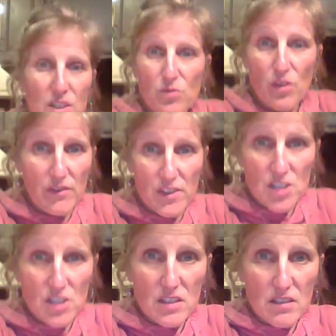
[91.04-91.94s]
is 12
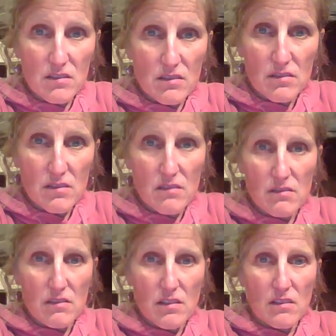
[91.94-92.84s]
inches,
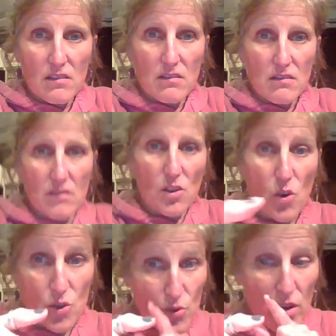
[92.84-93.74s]

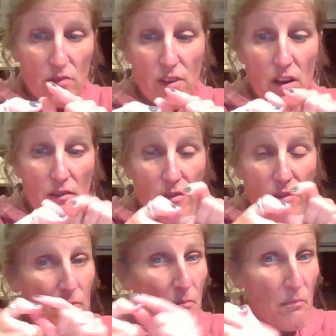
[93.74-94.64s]
or 12 of
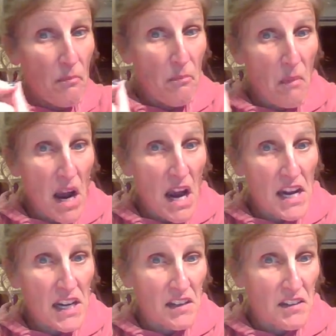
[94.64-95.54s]

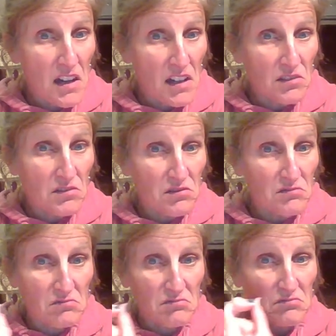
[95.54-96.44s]
my knuckle.
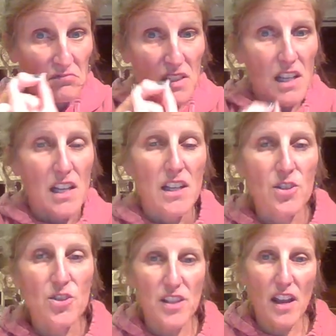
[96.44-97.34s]

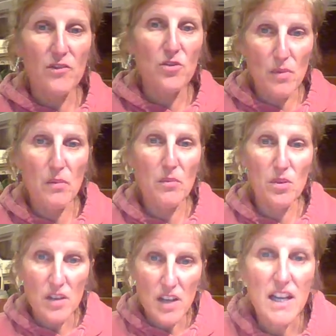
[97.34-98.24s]
You just have to
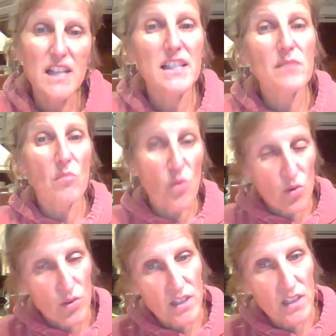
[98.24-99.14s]
remember, is it
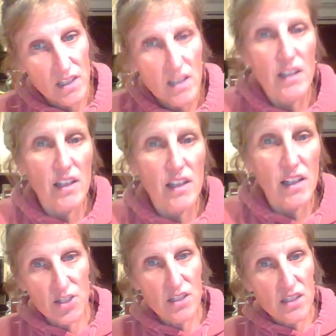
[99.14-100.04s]
more than
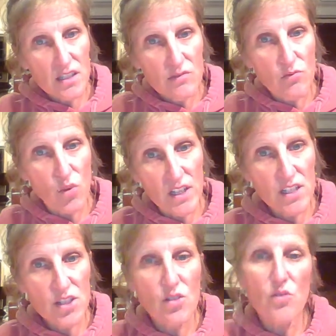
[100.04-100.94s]
inches, 1
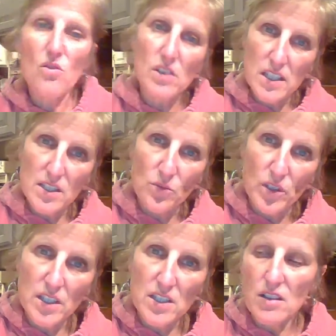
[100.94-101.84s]
inch, or less than
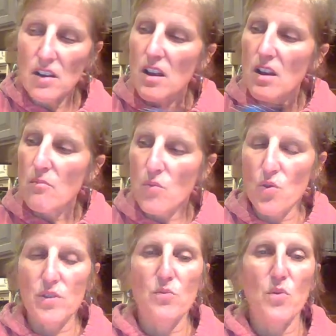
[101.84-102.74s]
1 inch?
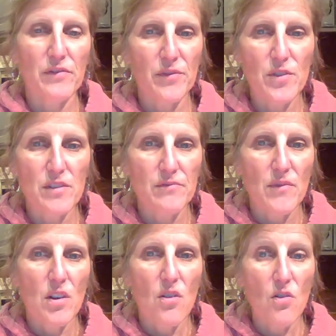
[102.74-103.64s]
More than 1 foot,
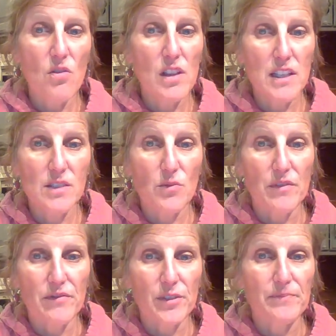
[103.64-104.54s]
or less than
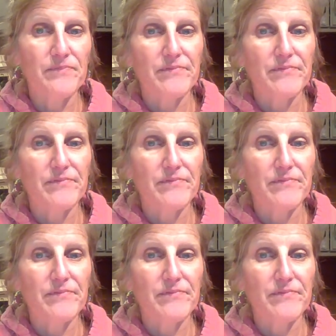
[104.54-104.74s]
1 foot?